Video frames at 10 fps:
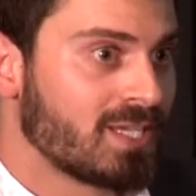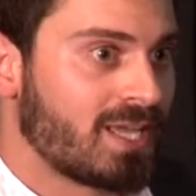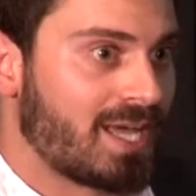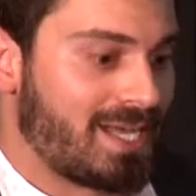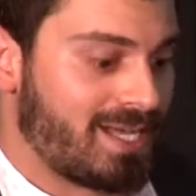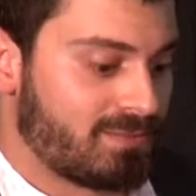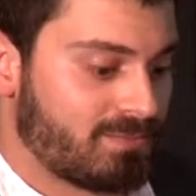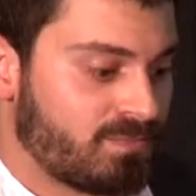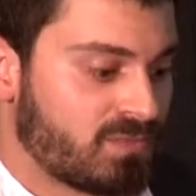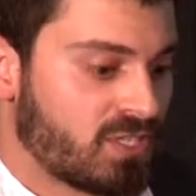
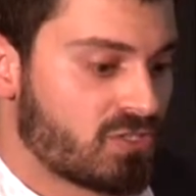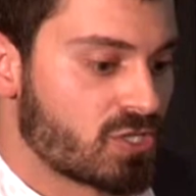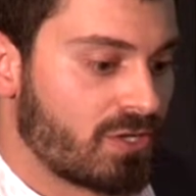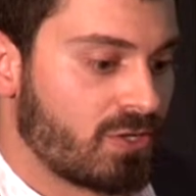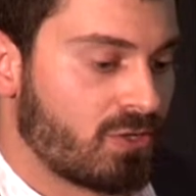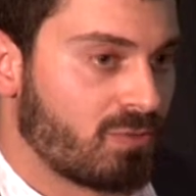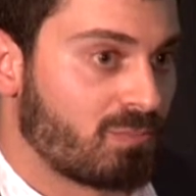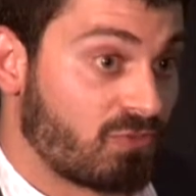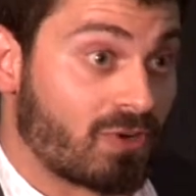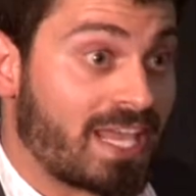Um, so
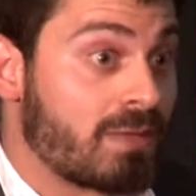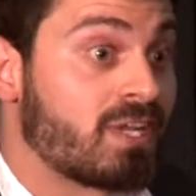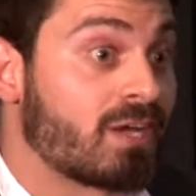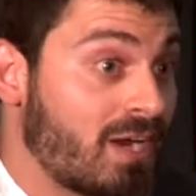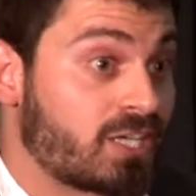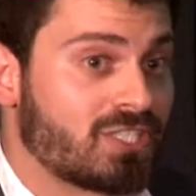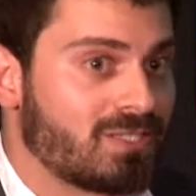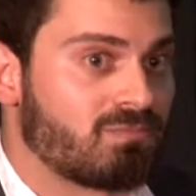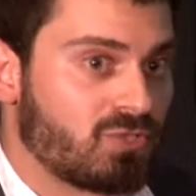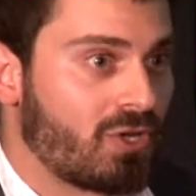before I came in here, I actually
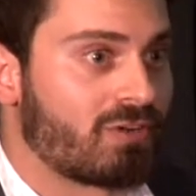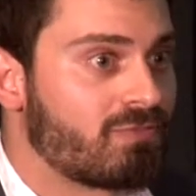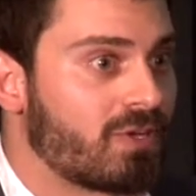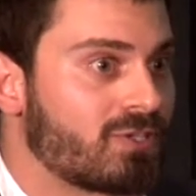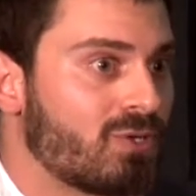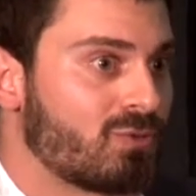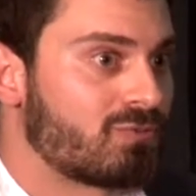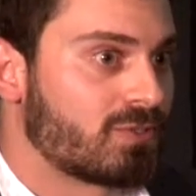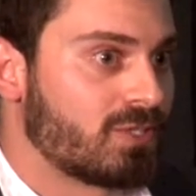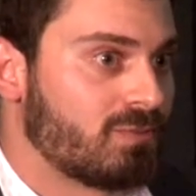got a phone call
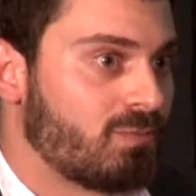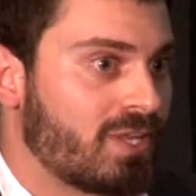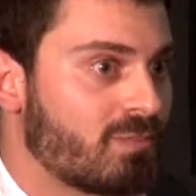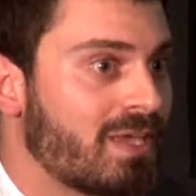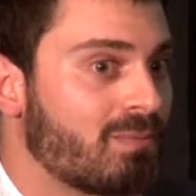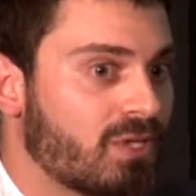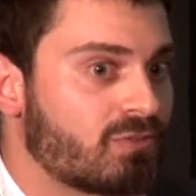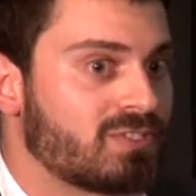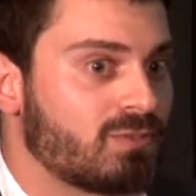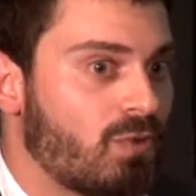from one of the people over
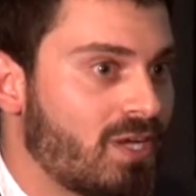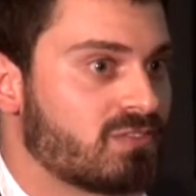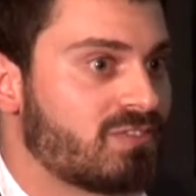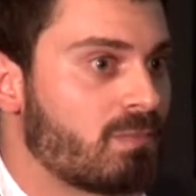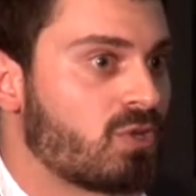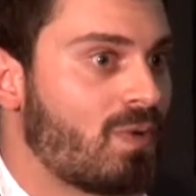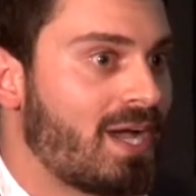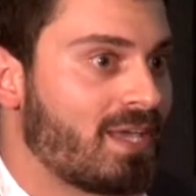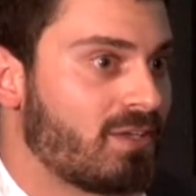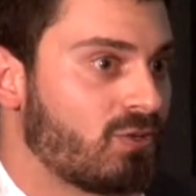at Wines of
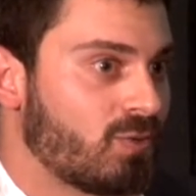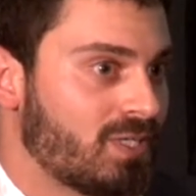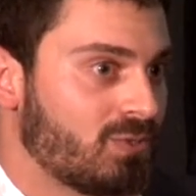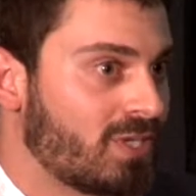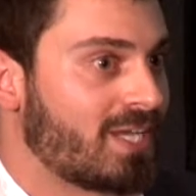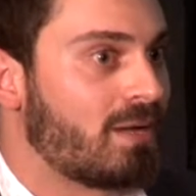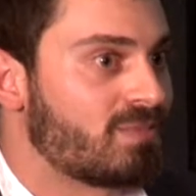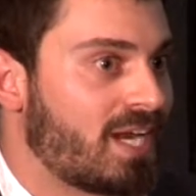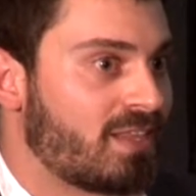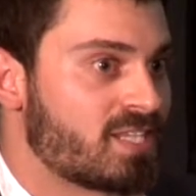WA who were looking at
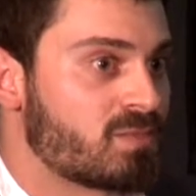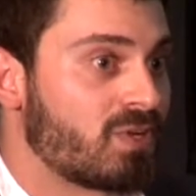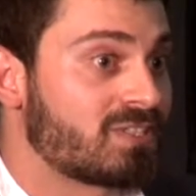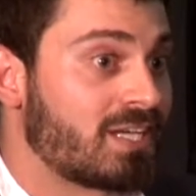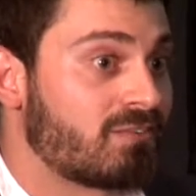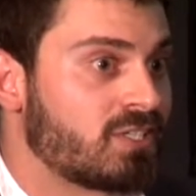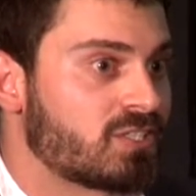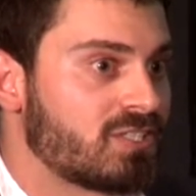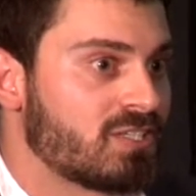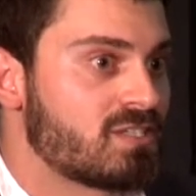updating their smoke taint
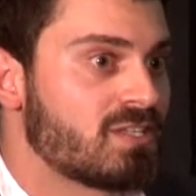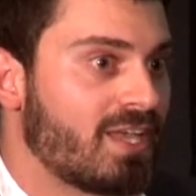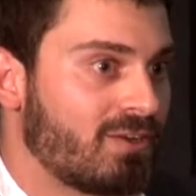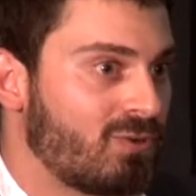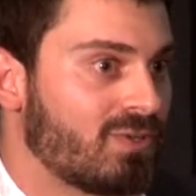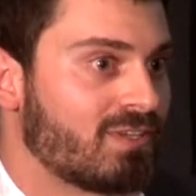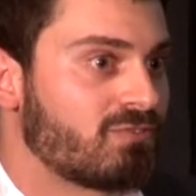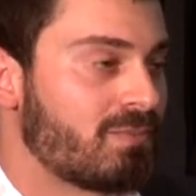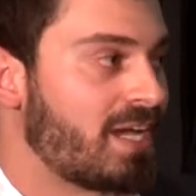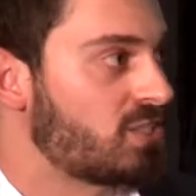registers, and all the
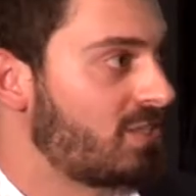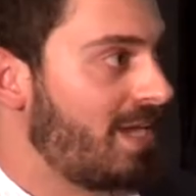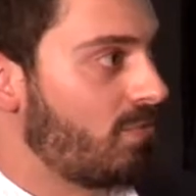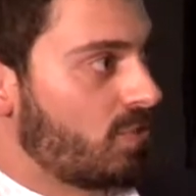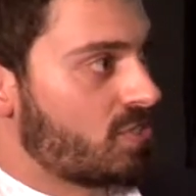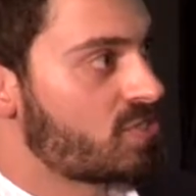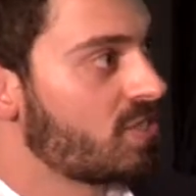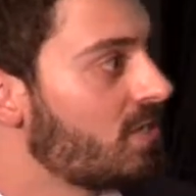information that was